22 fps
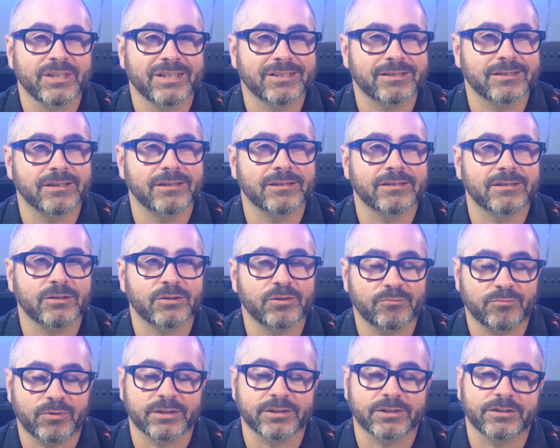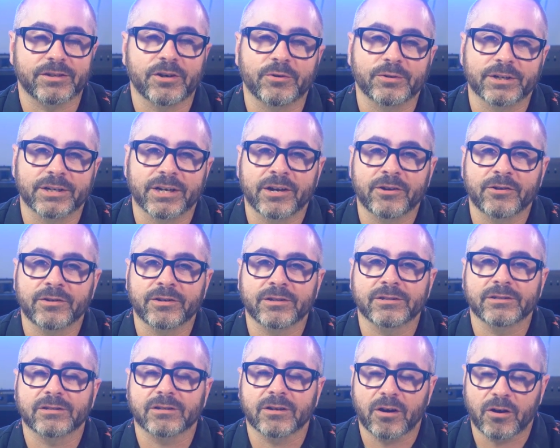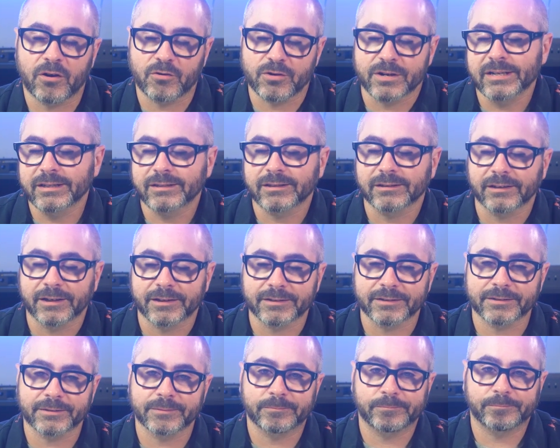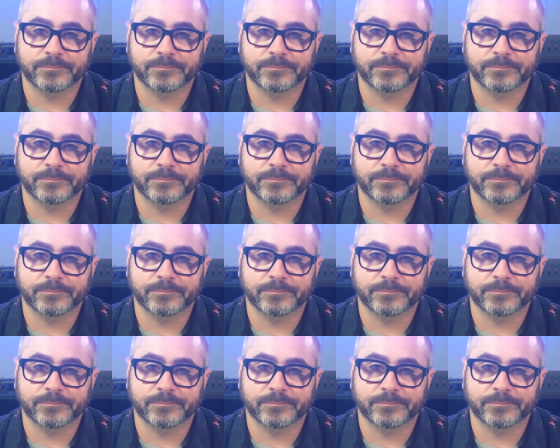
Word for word: since the resicoated areas are insulated.